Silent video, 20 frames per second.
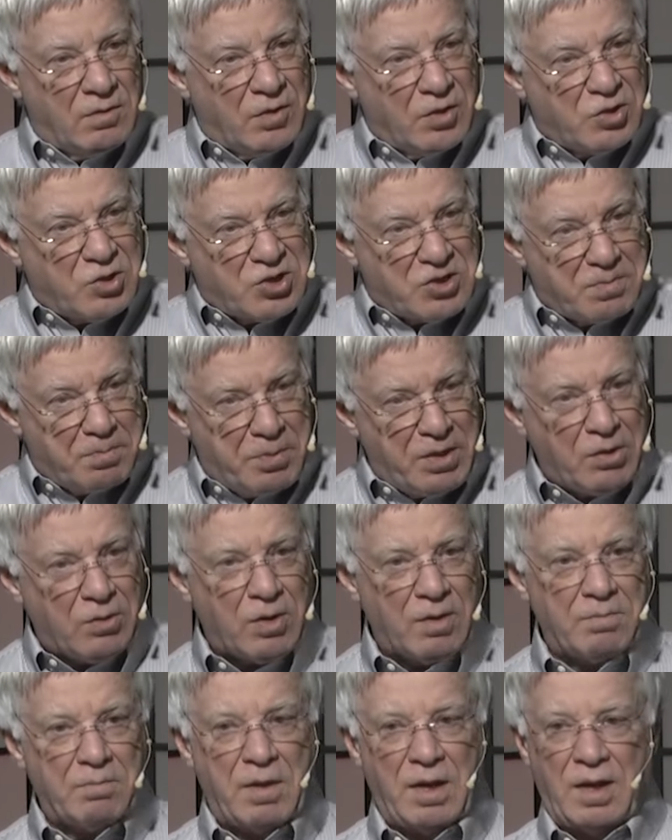The
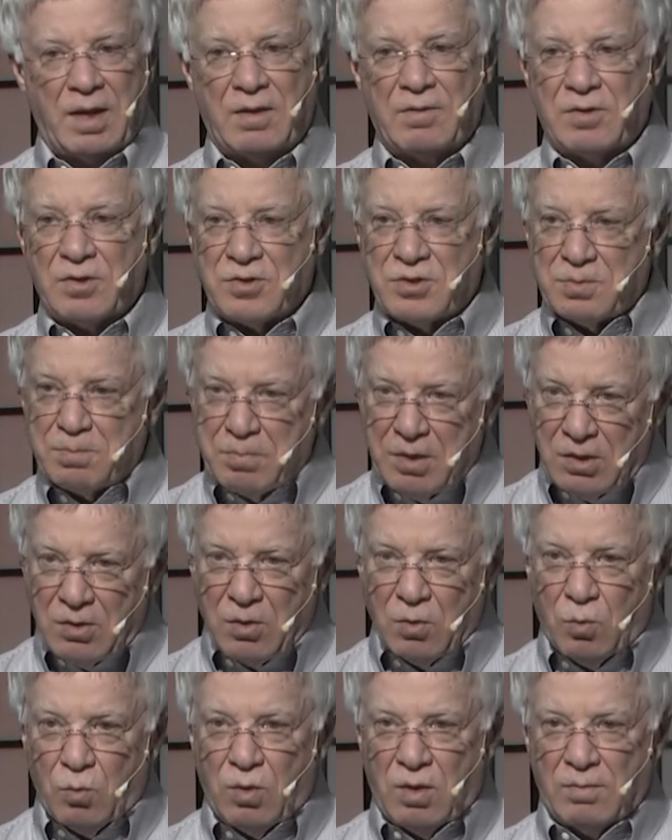spirit man, the
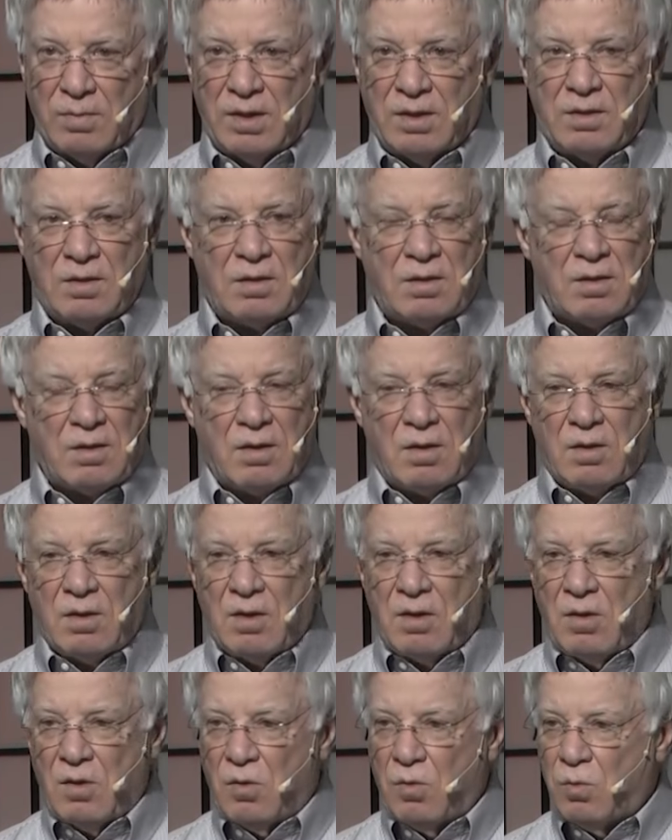spirit woman,
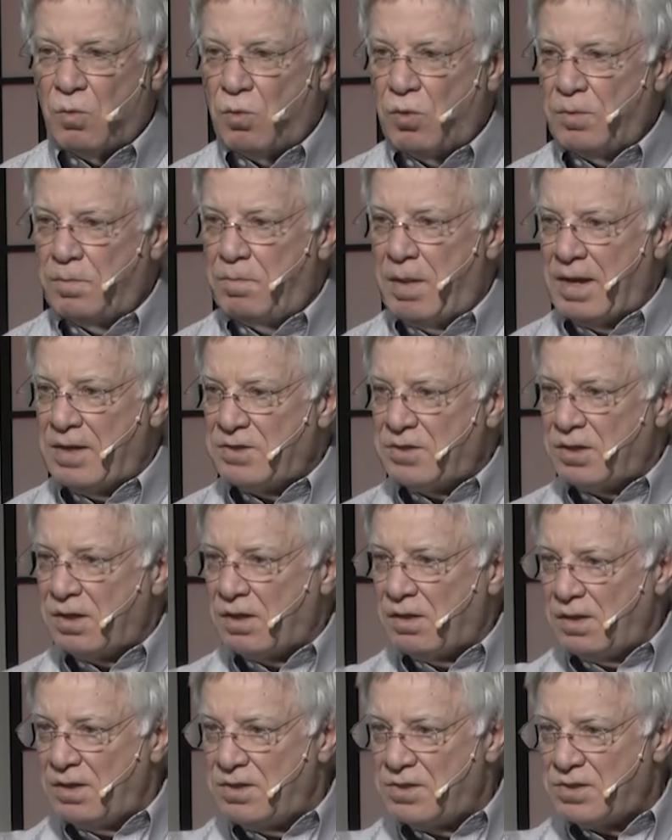would
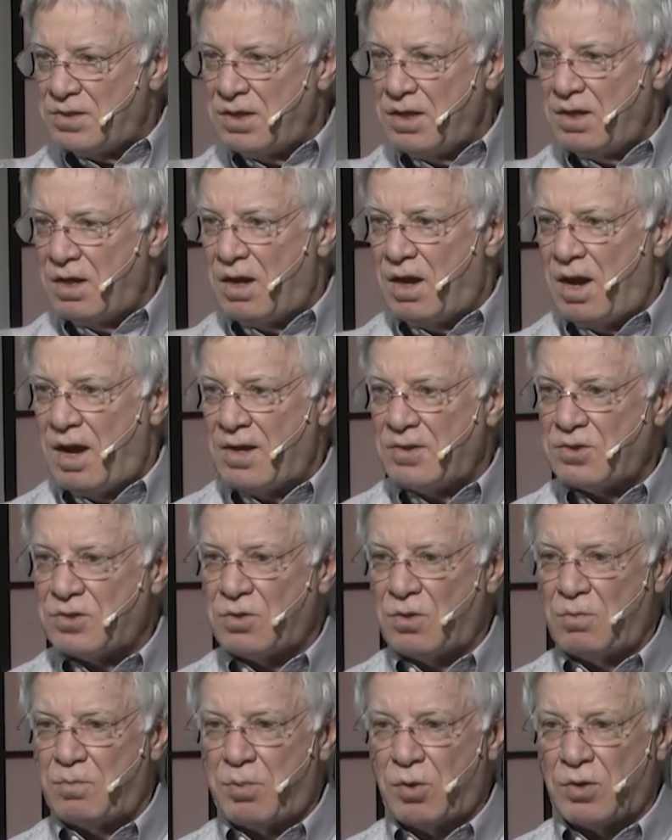basically see a
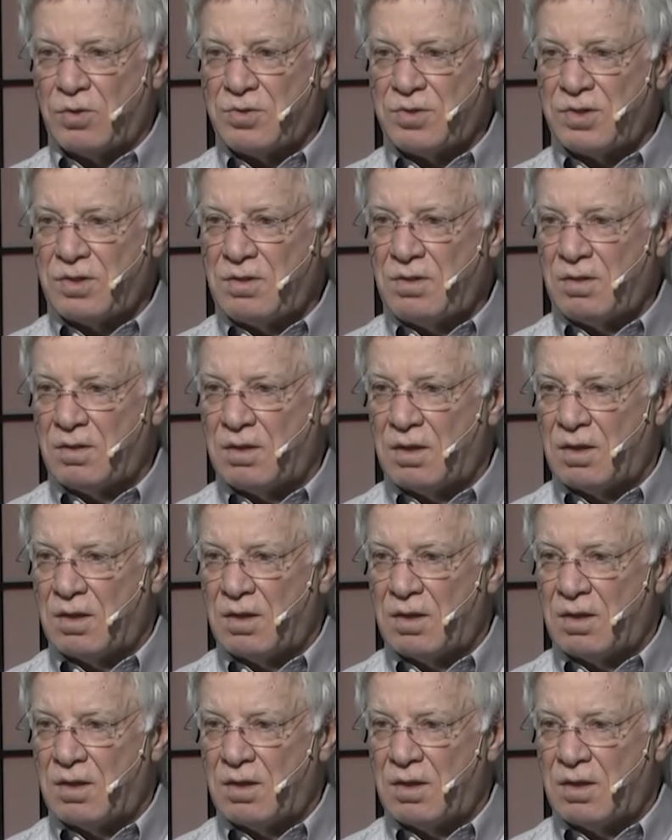hostile person,